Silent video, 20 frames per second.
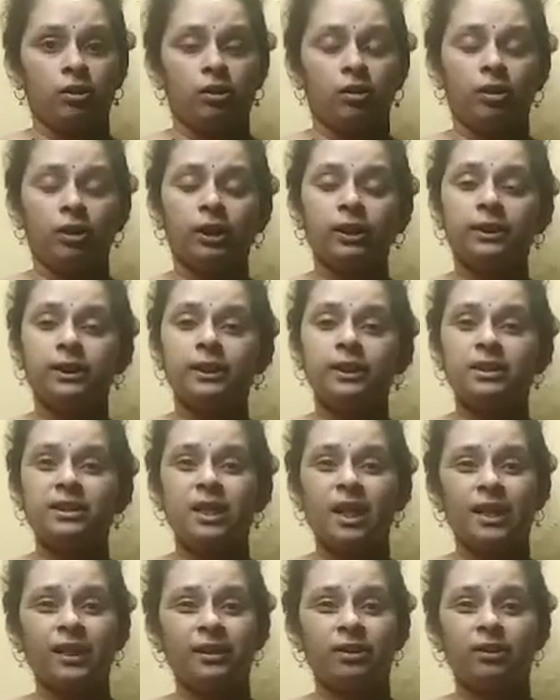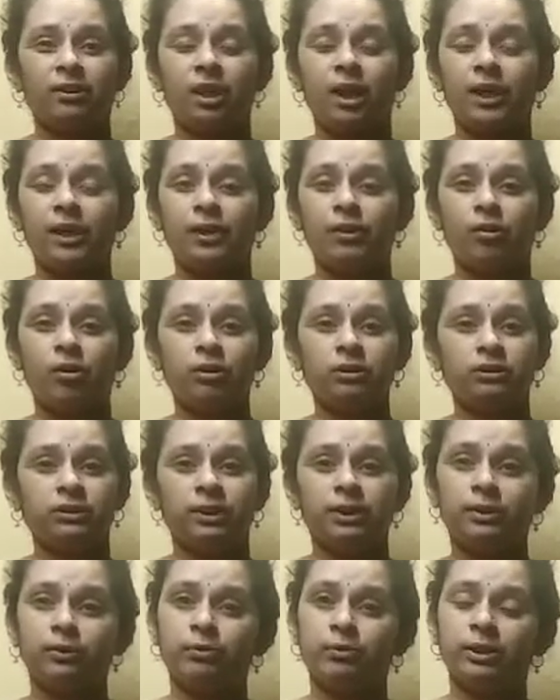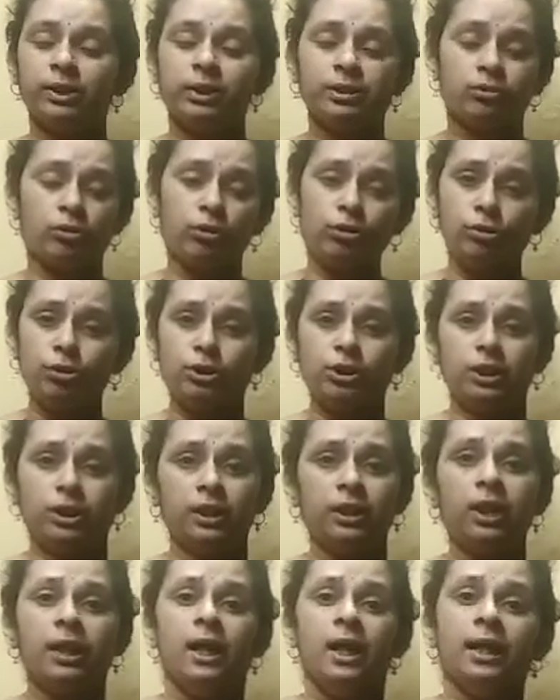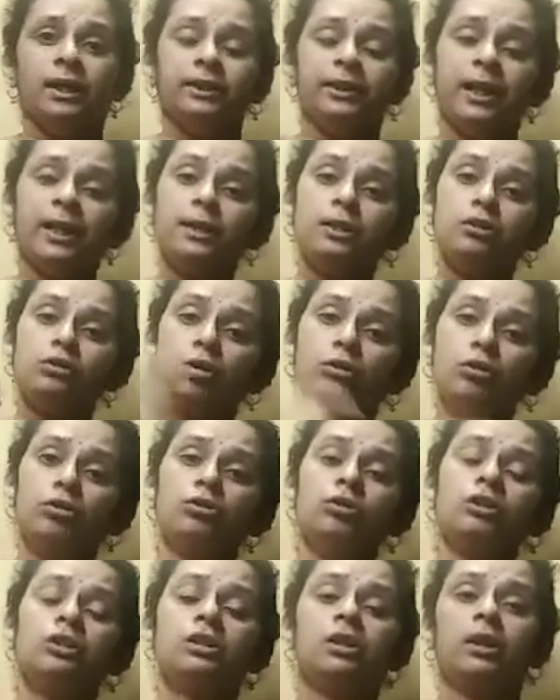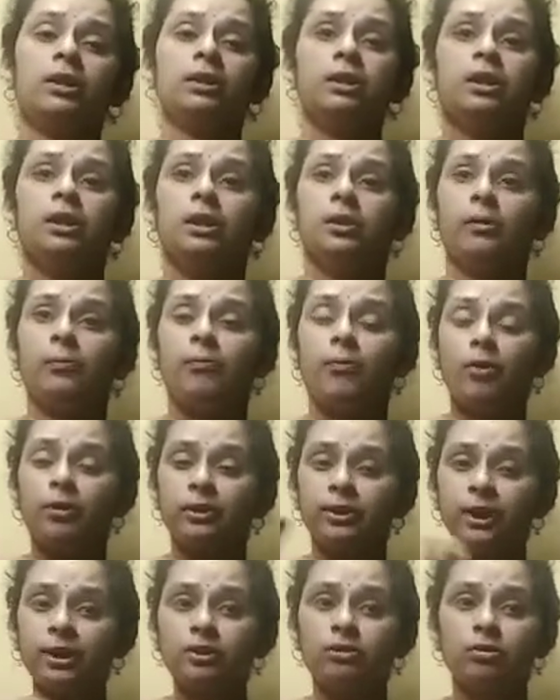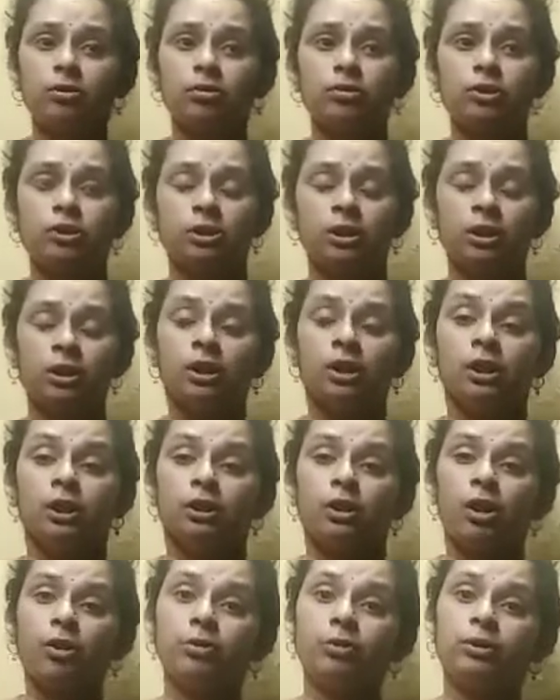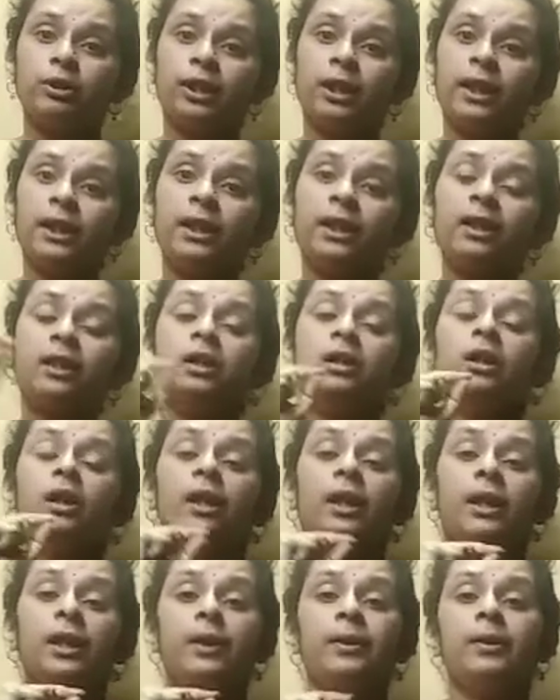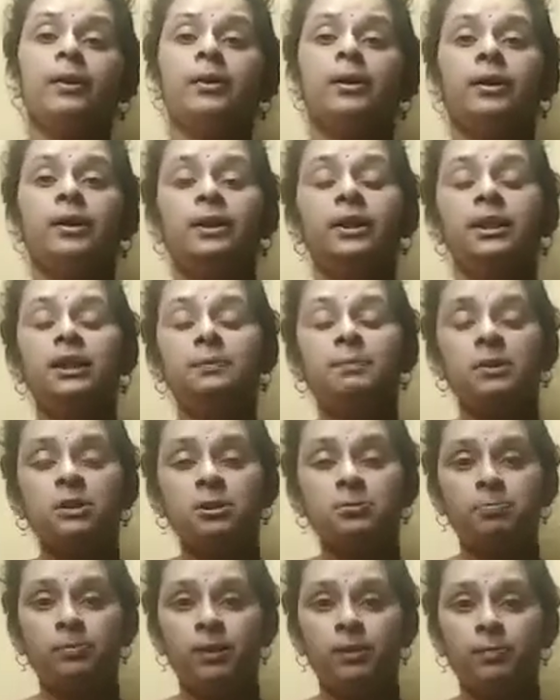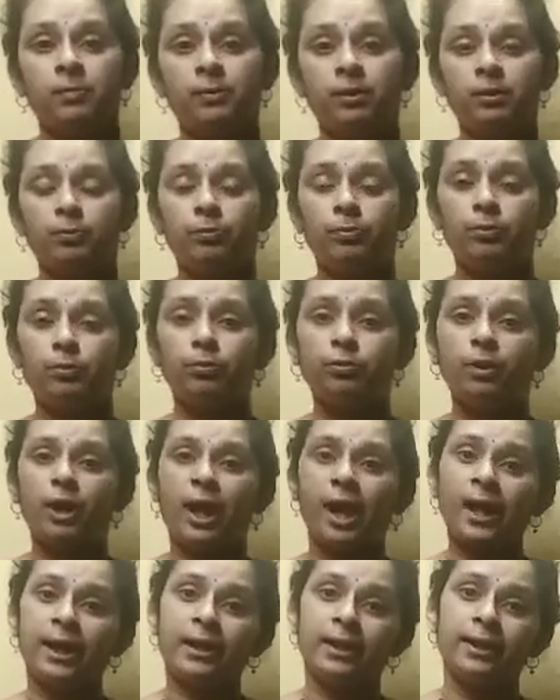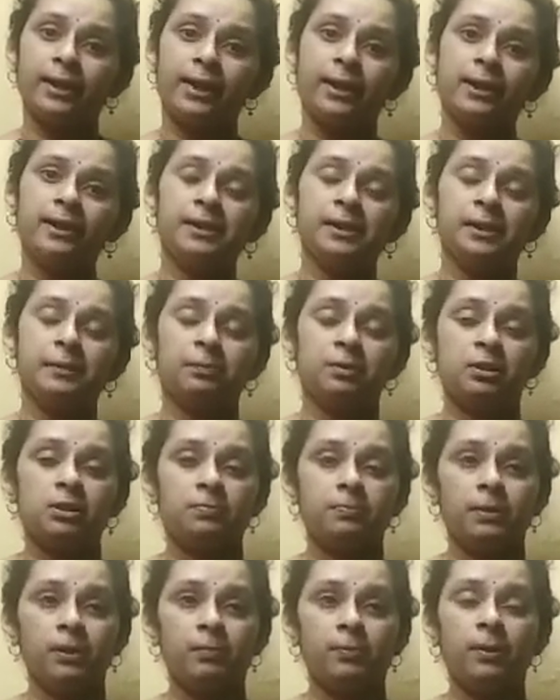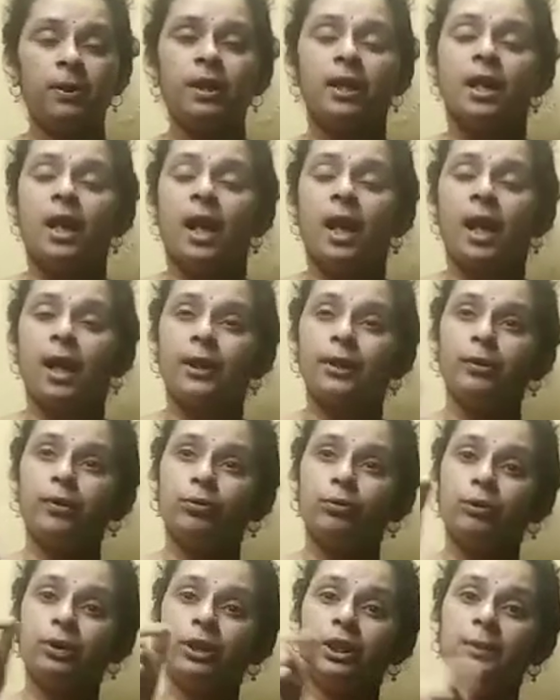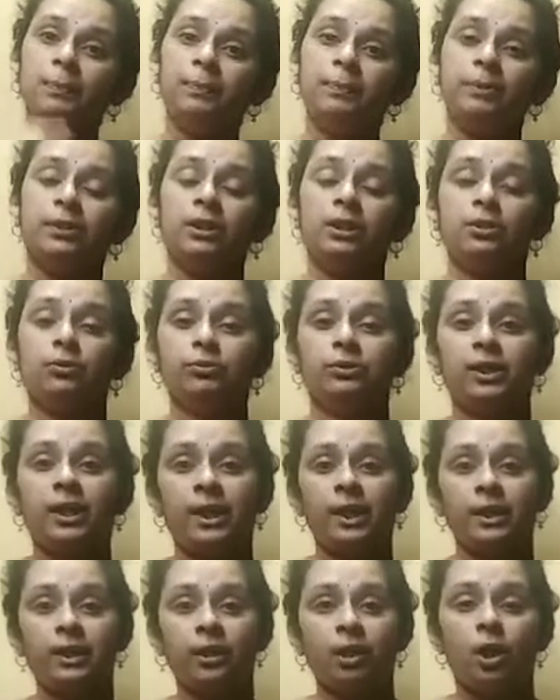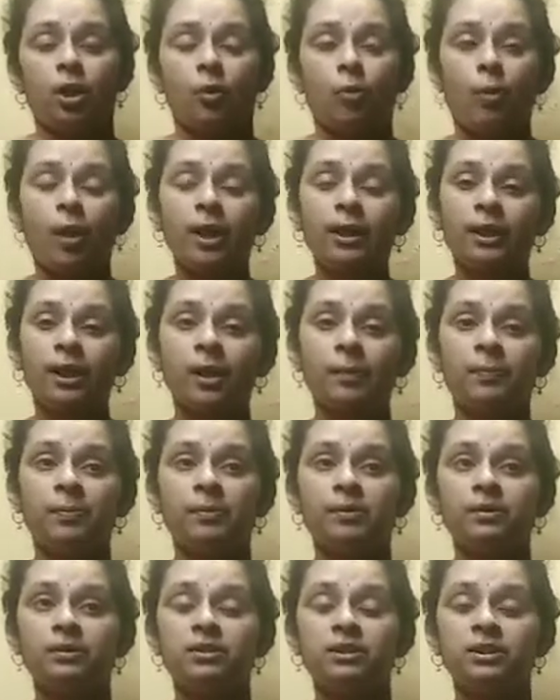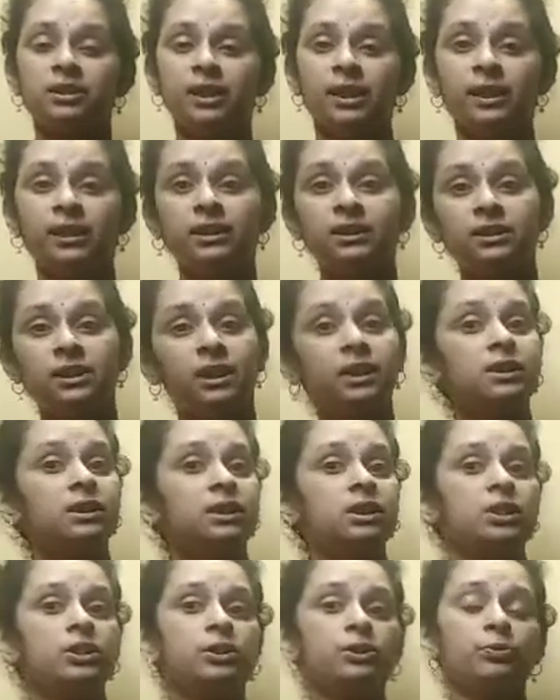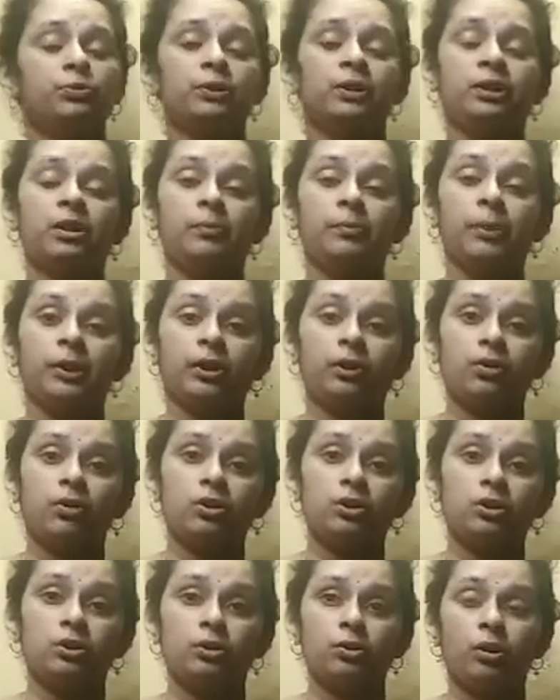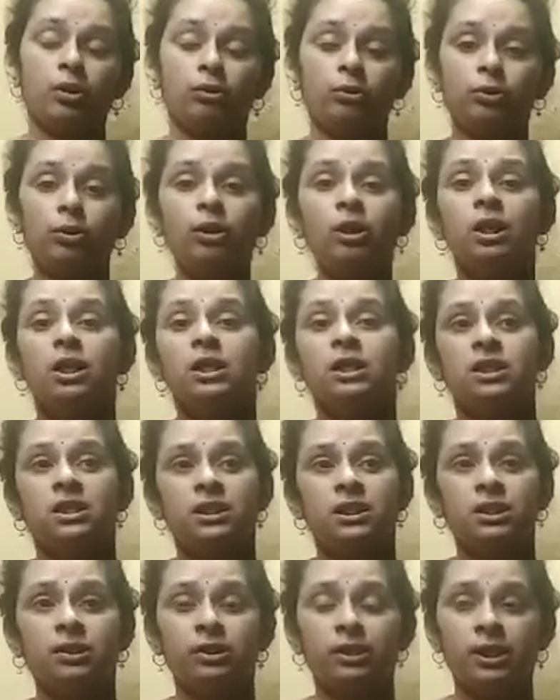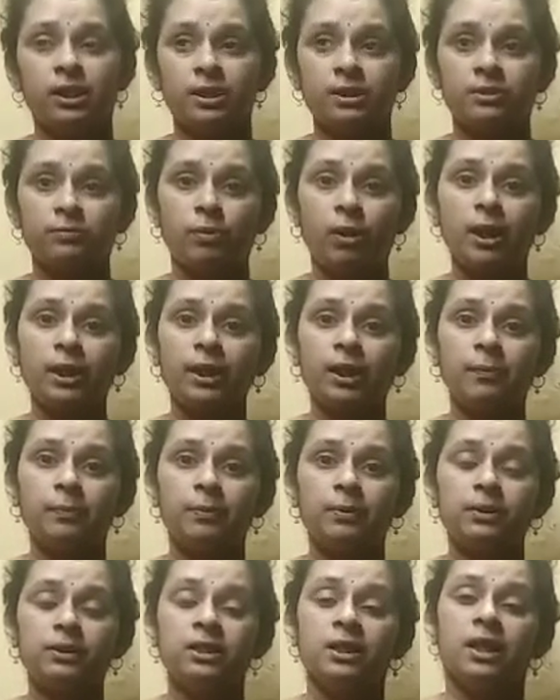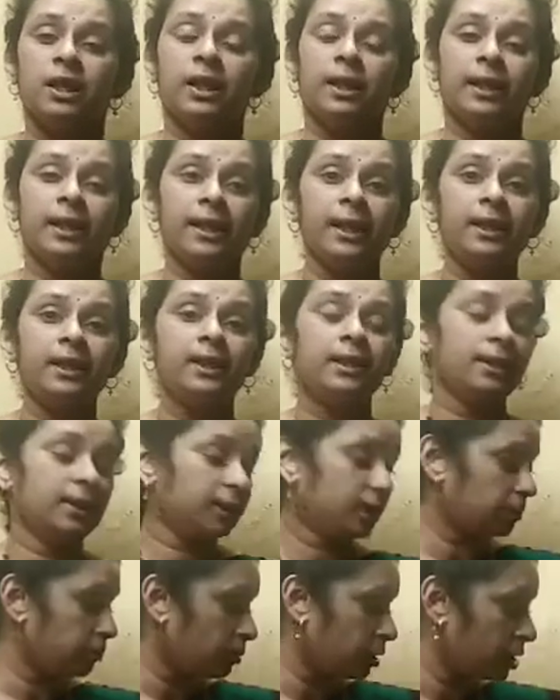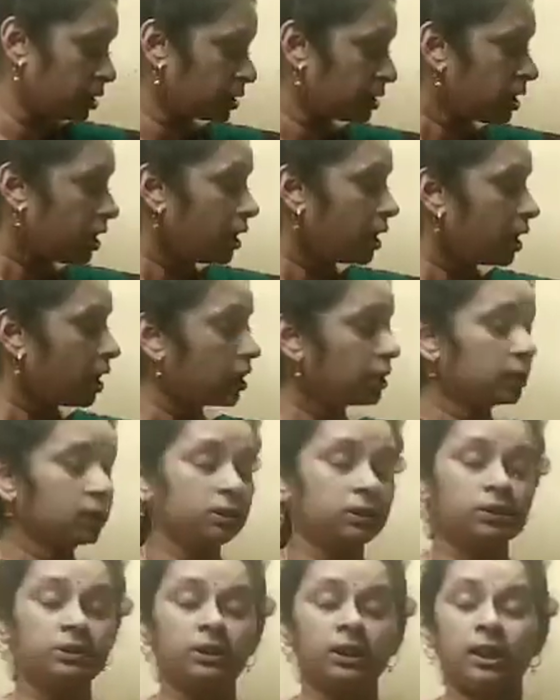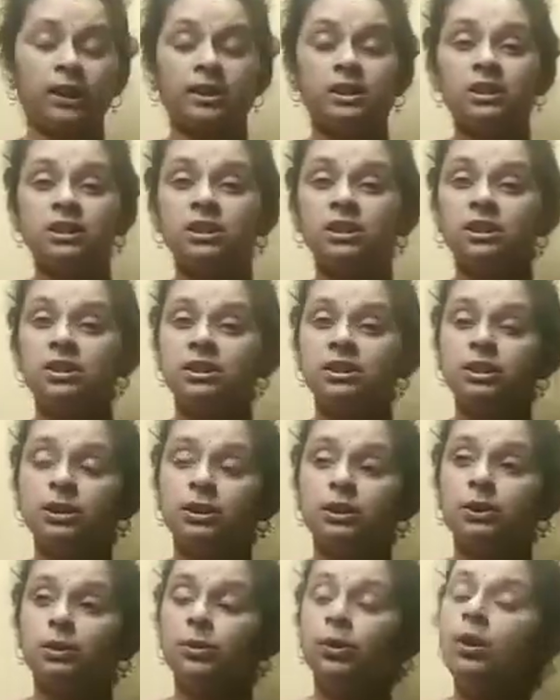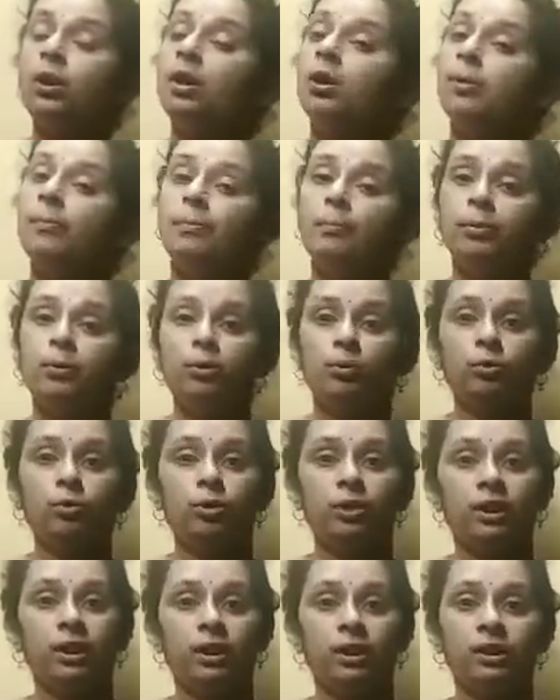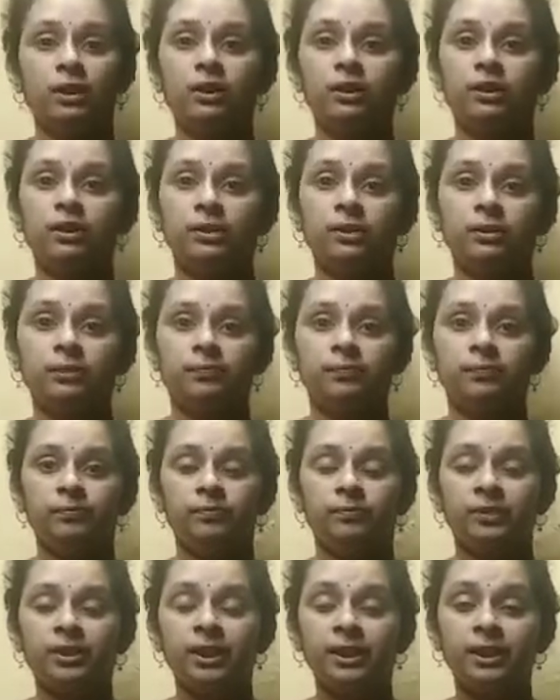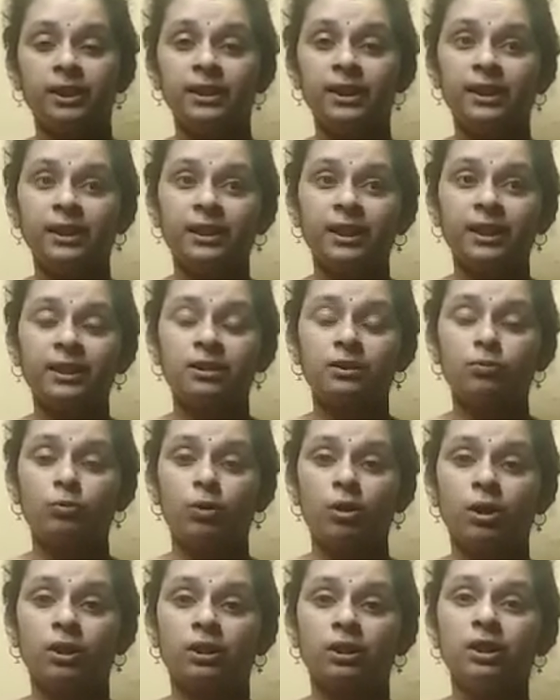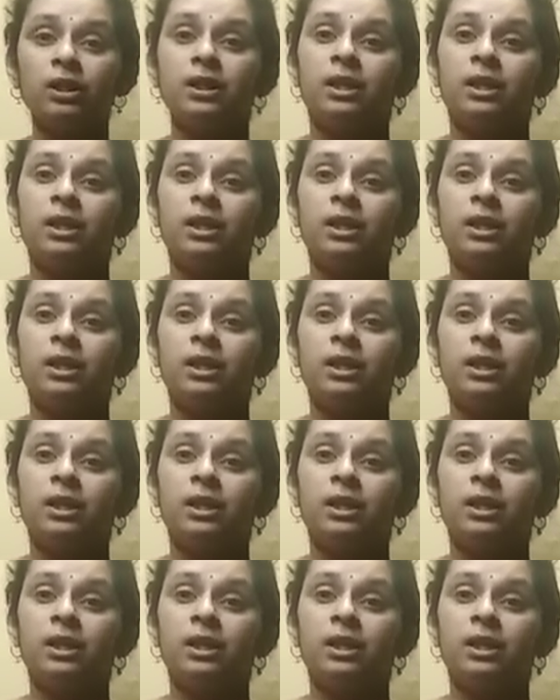Okay, that is iron hydroxide, you will get a solution. That solution, for that solution, you have to take a litmus paper, blue and red litmus paper, and you have to dip into that. What happens? Any changes you will come across, you have to see. Yes, what happens? Red litmus changes into blue color. That indicates what?